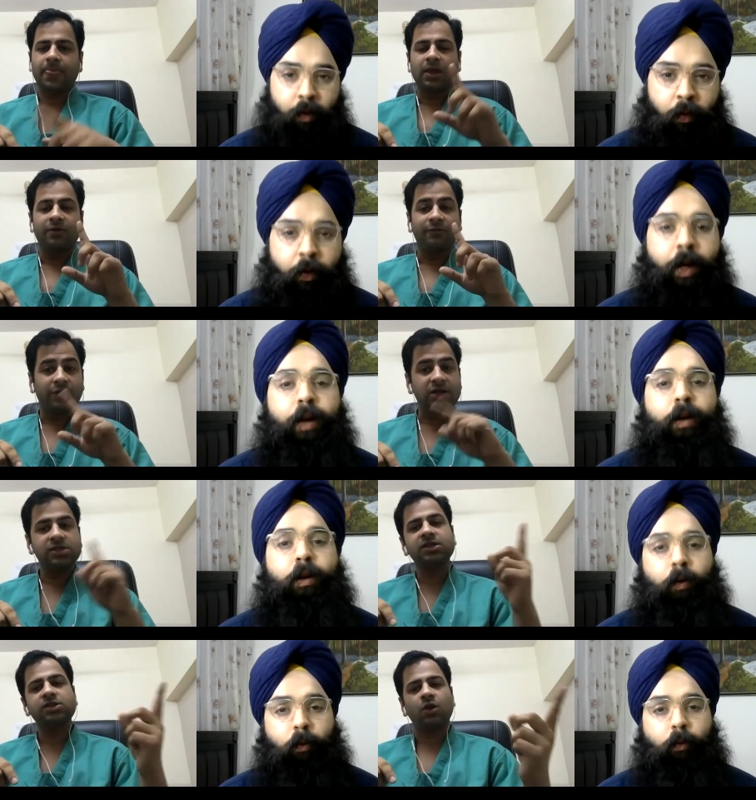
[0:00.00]
Speaker 1: Okay.
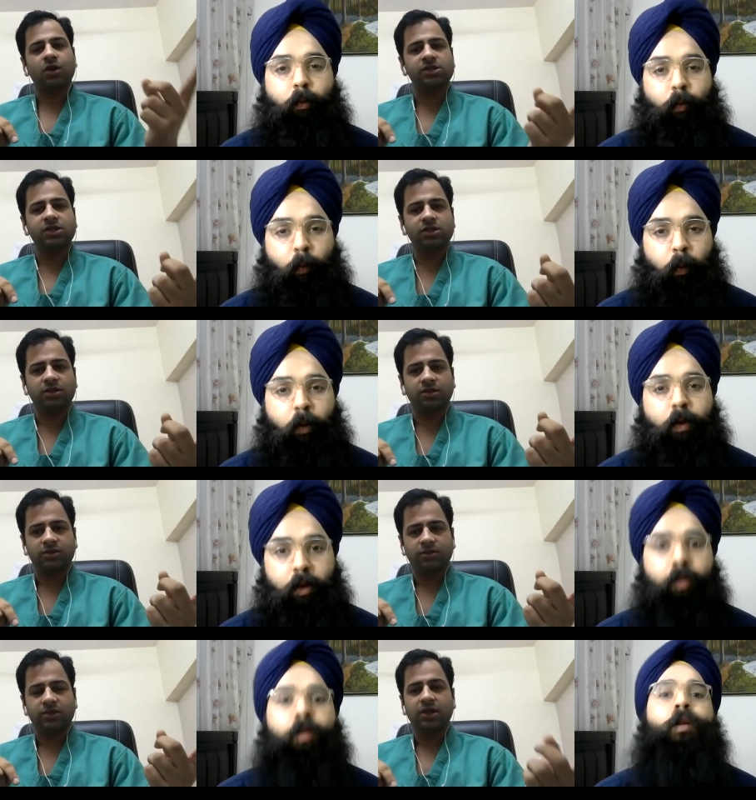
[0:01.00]
Versus oxygen.
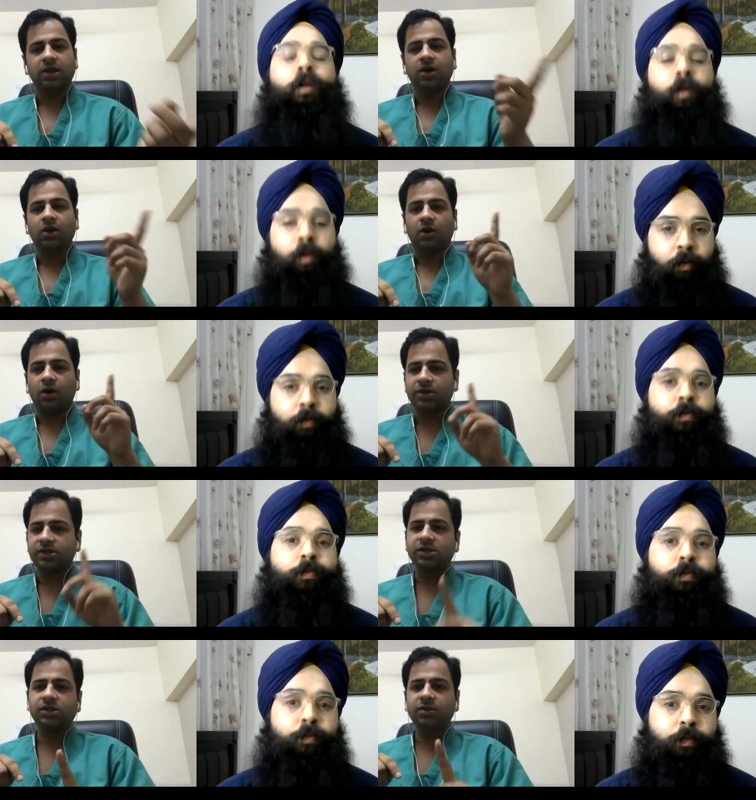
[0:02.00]

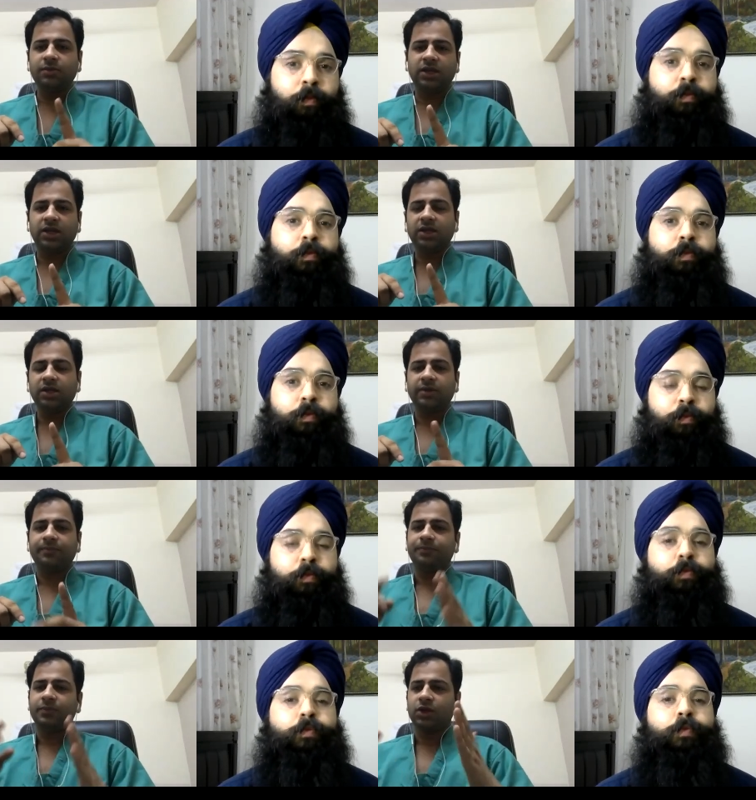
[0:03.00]
Oxygen meaning
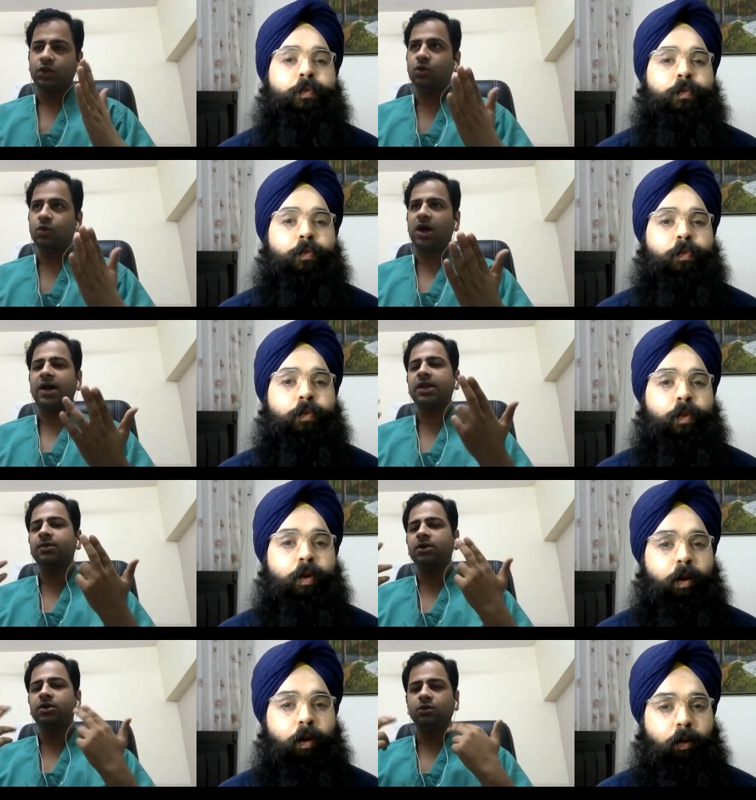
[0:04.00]
you are
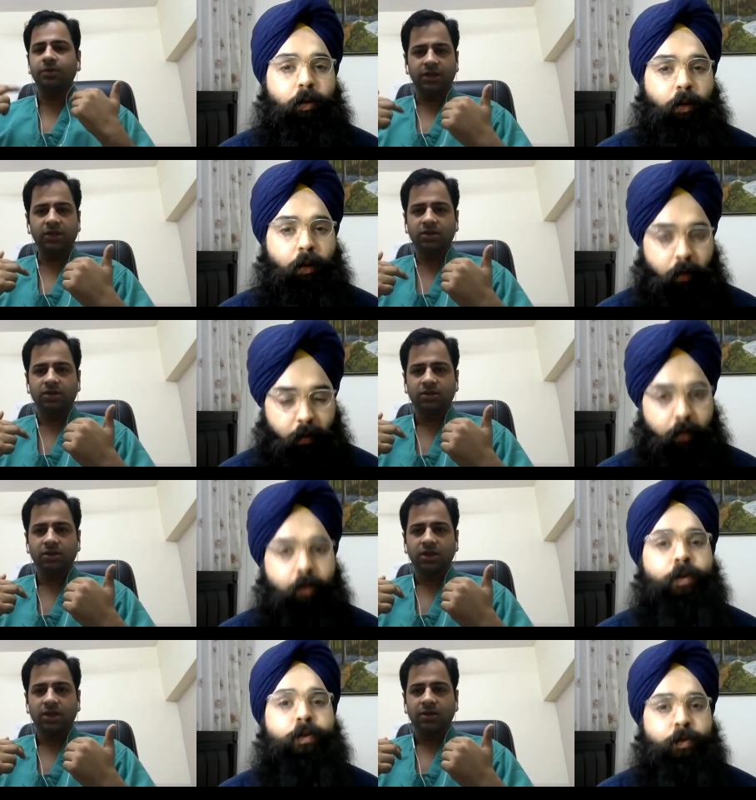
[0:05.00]
able to breathe,
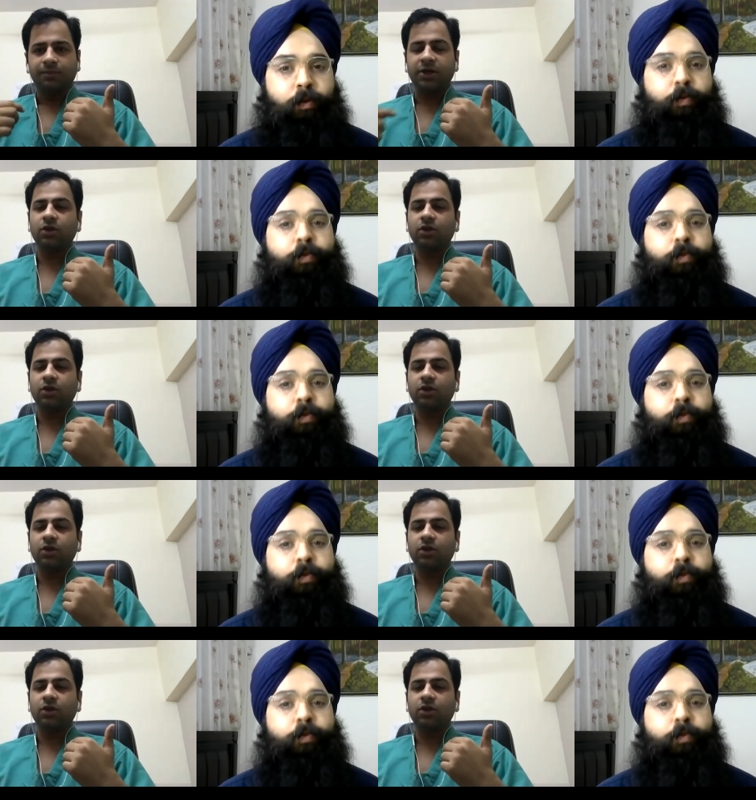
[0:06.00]
but